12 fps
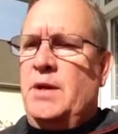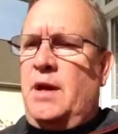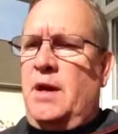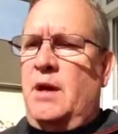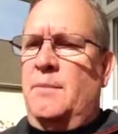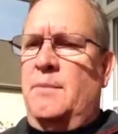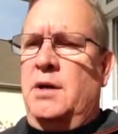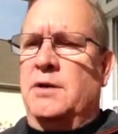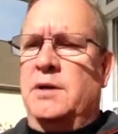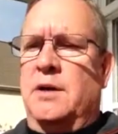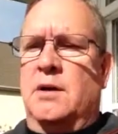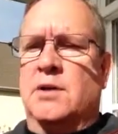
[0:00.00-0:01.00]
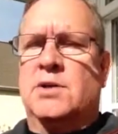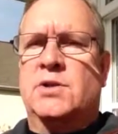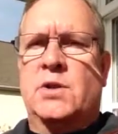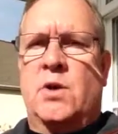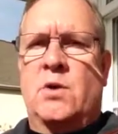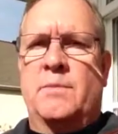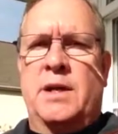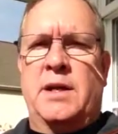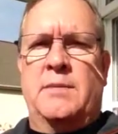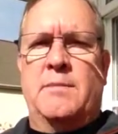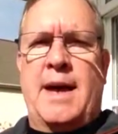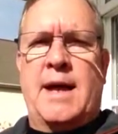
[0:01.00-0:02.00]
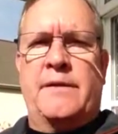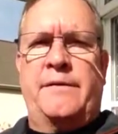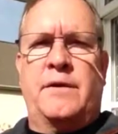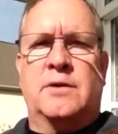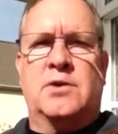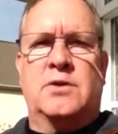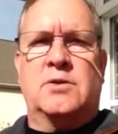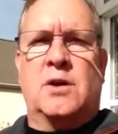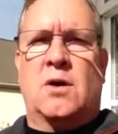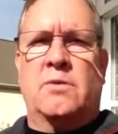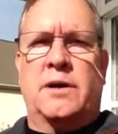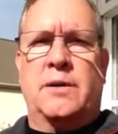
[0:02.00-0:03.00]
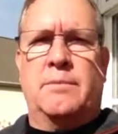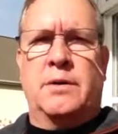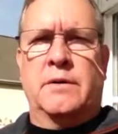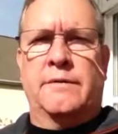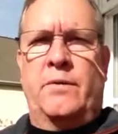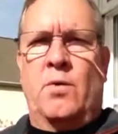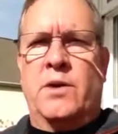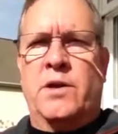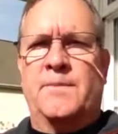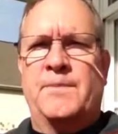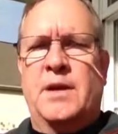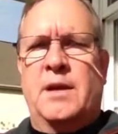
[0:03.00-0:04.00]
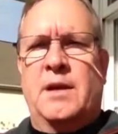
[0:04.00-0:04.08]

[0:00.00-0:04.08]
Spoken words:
But there are so many math functions already built for you